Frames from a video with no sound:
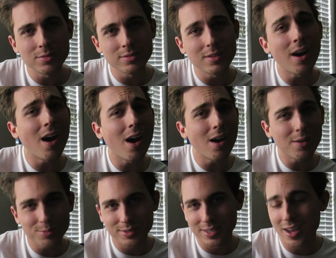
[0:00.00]

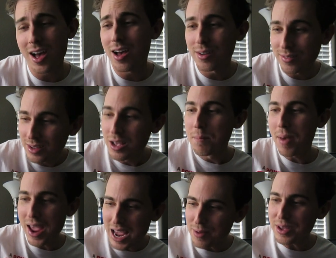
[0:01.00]
stop time.
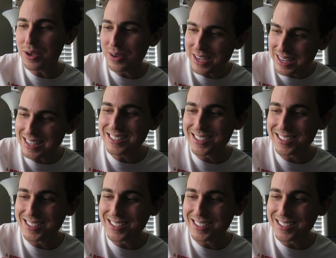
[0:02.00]
Maybe we can